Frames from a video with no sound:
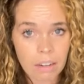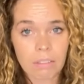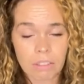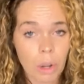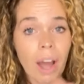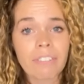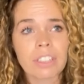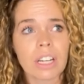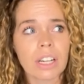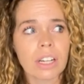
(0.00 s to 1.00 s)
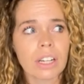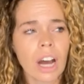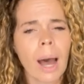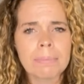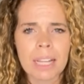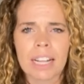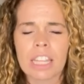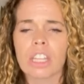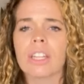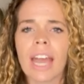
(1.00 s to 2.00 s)
You'll have to opt in. I think
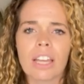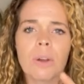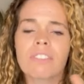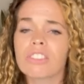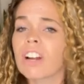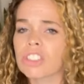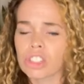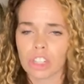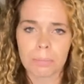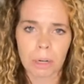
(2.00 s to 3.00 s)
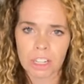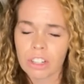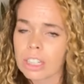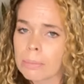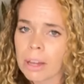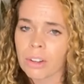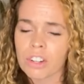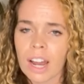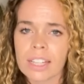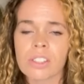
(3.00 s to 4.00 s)
you have to register, put in your email
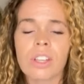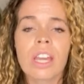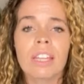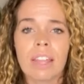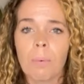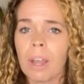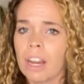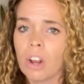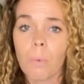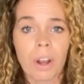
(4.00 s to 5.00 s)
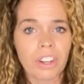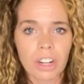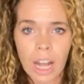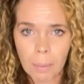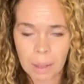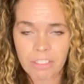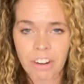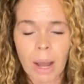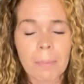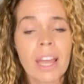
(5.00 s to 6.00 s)
address. That way I know where you're coming
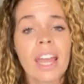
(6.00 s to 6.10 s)
from.